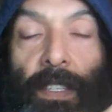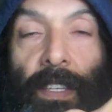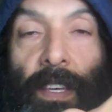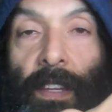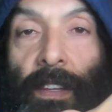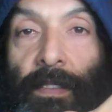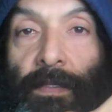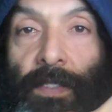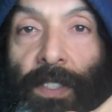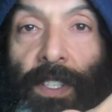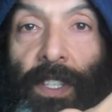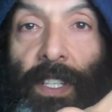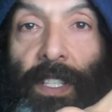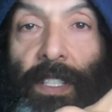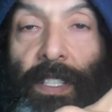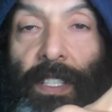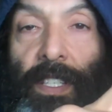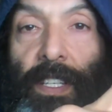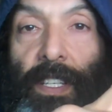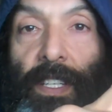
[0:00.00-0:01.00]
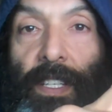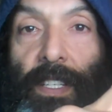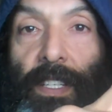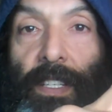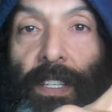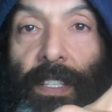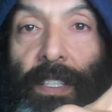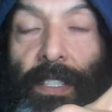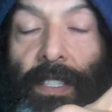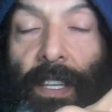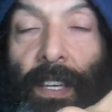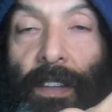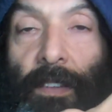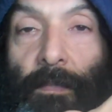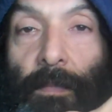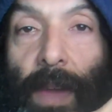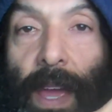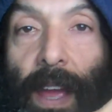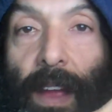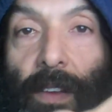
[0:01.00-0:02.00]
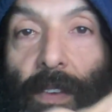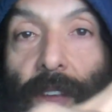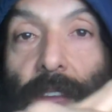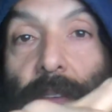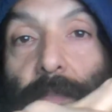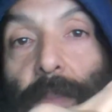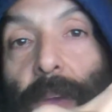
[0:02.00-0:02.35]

son of Jesus, son of Mary,